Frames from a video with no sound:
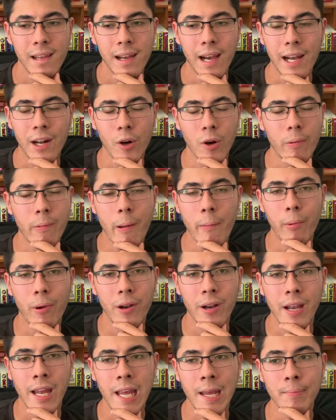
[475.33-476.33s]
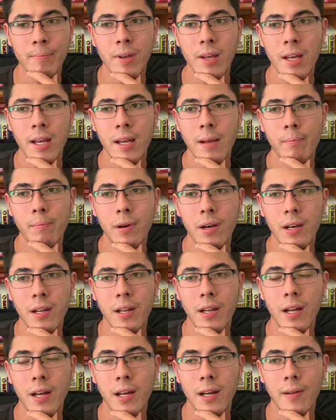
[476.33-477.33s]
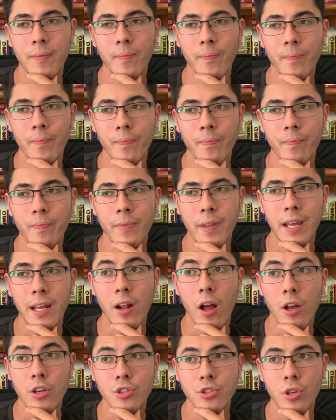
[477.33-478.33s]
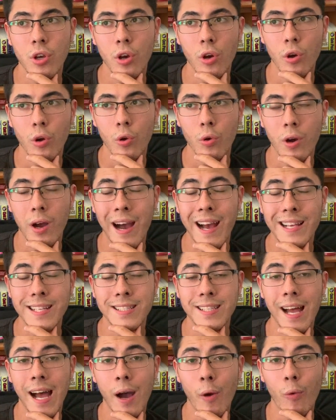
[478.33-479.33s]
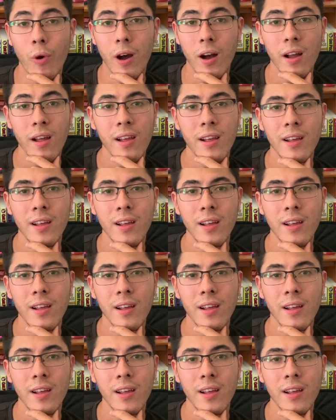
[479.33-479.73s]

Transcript: I don't remember her name, but and also Aizawa,